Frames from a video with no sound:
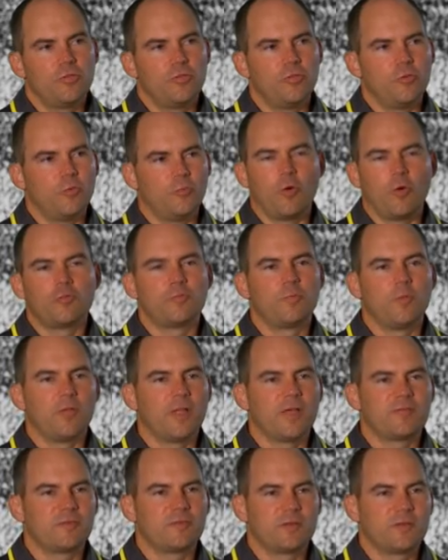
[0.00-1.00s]
the Rose
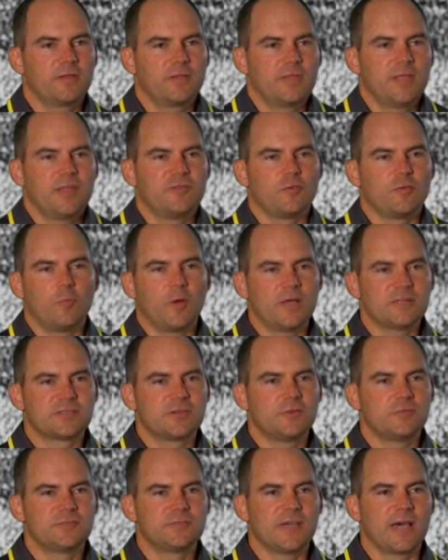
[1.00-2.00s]
Bowl, as a, again, as a West
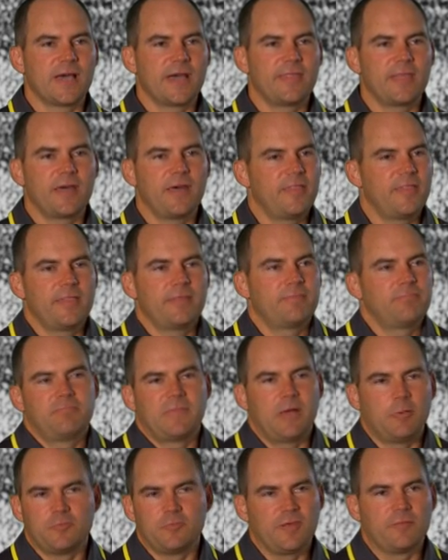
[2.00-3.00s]
Coast guy, that
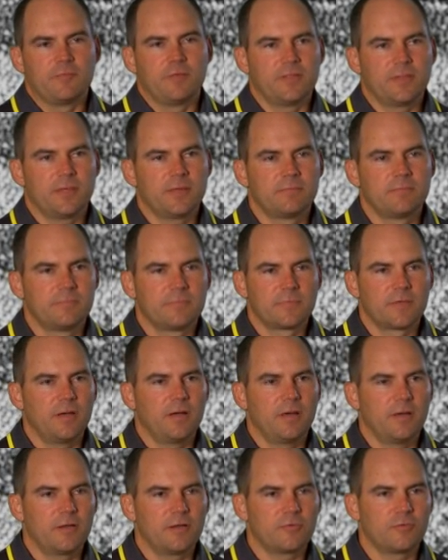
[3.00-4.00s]
that was everything.
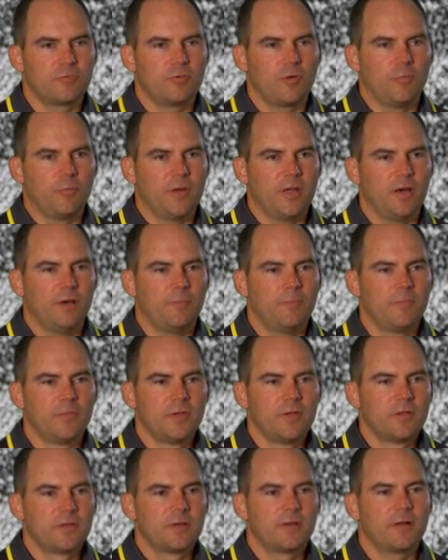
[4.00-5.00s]
Uh, growing up,
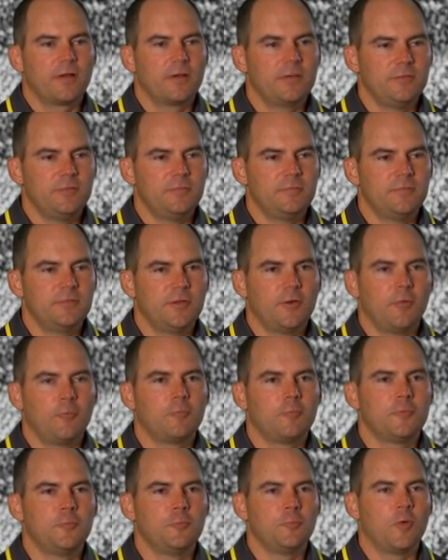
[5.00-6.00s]
uh, you, you
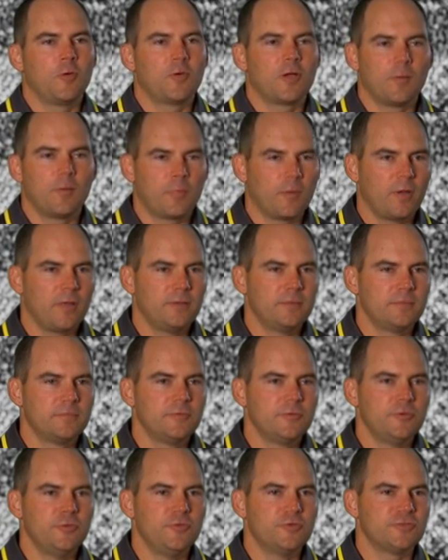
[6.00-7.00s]
know, you woke up on
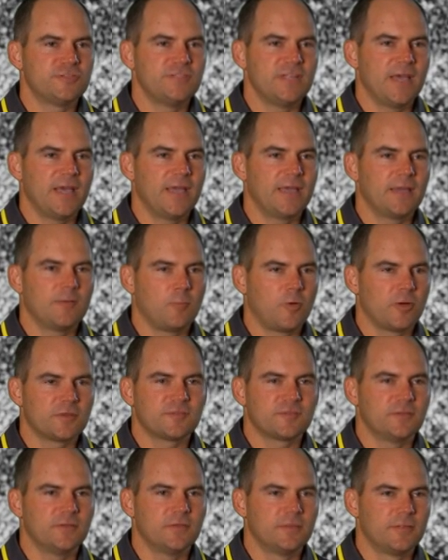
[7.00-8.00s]
New Year's Day and
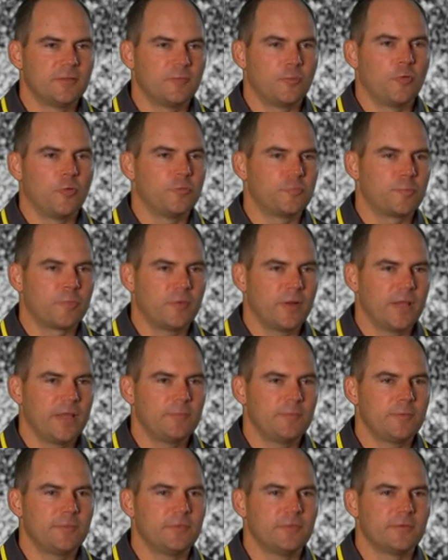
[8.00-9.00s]
watched the, the Rose
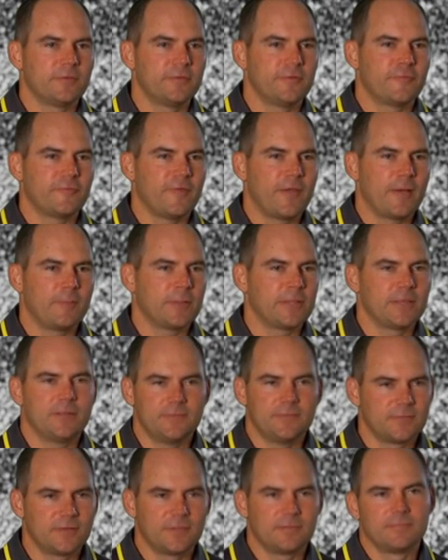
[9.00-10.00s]
Parade with your, your family,
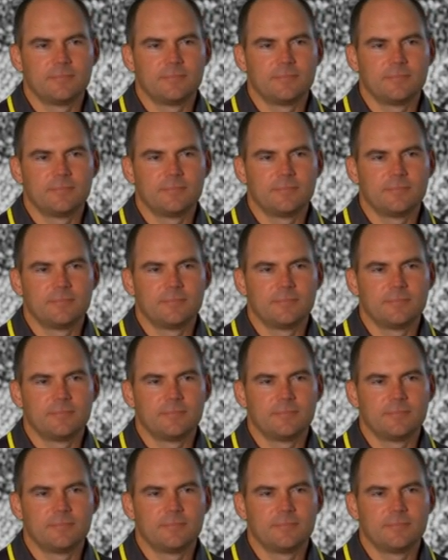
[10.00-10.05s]
and